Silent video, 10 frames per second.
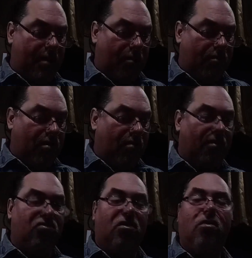That was the
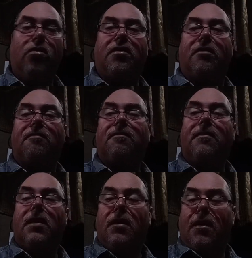original order.
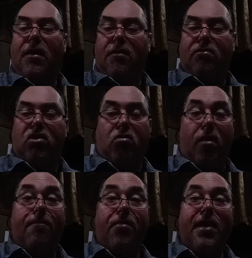Do you
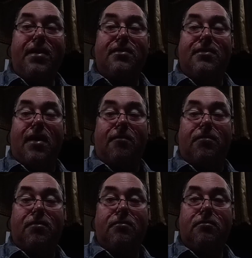want braided
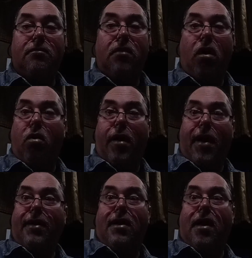stems? Oh,
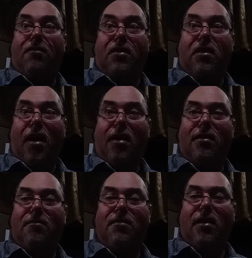heck yeah, if you got
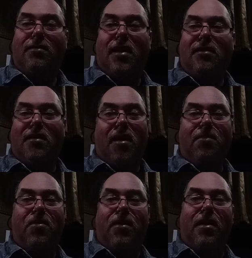them. That's an
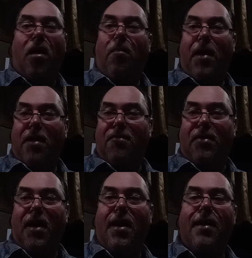upgrade. I'll pay for
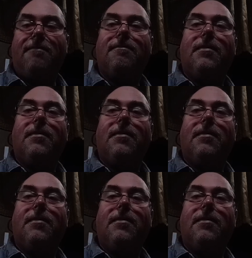that.